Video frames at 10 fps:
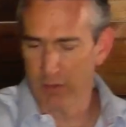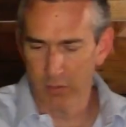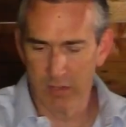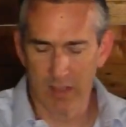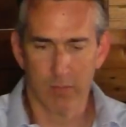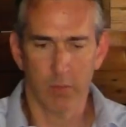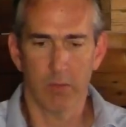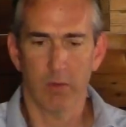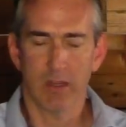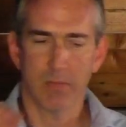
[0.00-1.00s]
New Testament
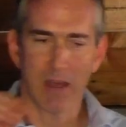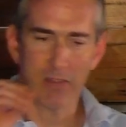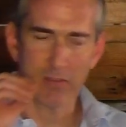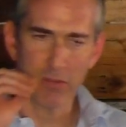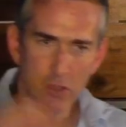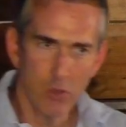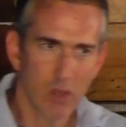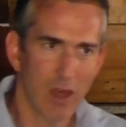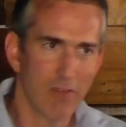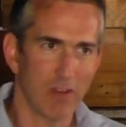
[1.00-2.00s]
we read about this new
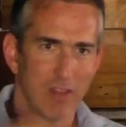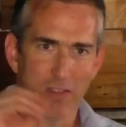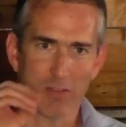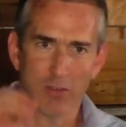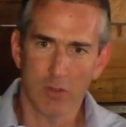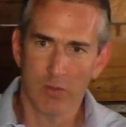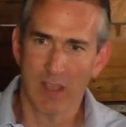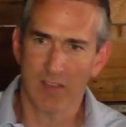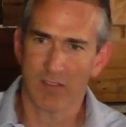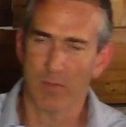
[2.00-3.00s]
covenant, this New
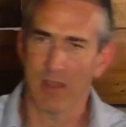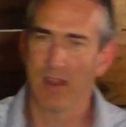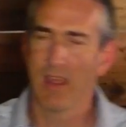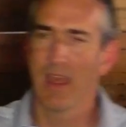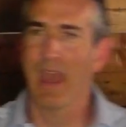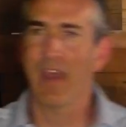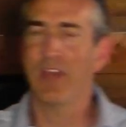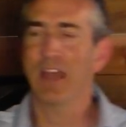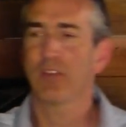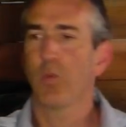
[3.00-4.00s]
Testament. And
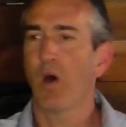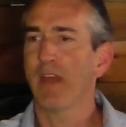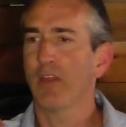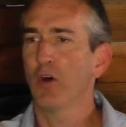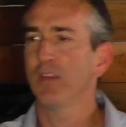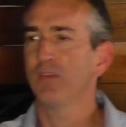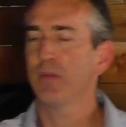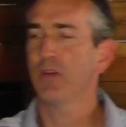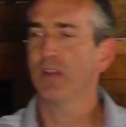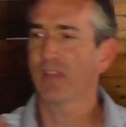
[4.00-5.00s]
that's why the Holy
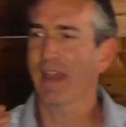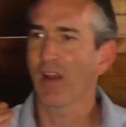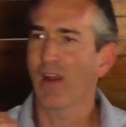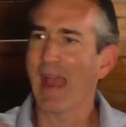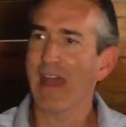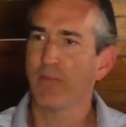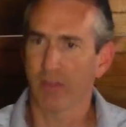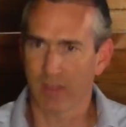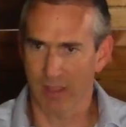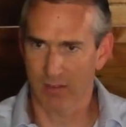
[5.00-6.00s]
Spirit is like our
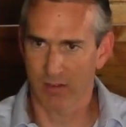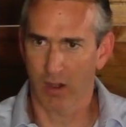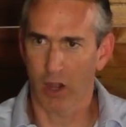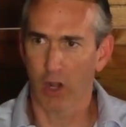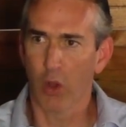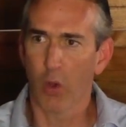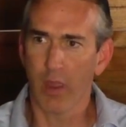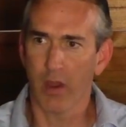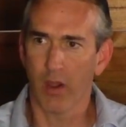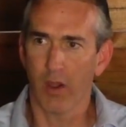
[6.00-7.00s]
advocate, our
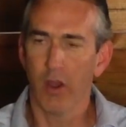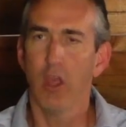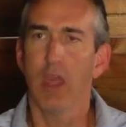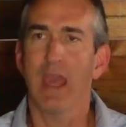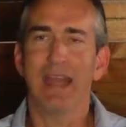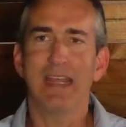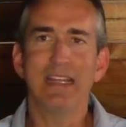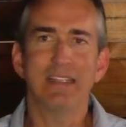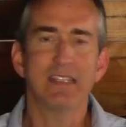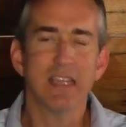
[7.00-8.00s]
lawyer, and
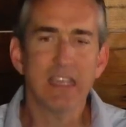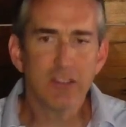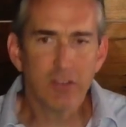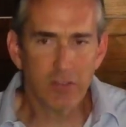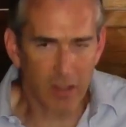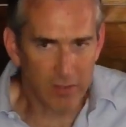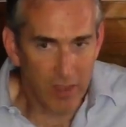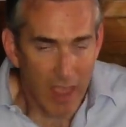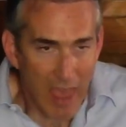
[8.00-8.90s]
he teaches us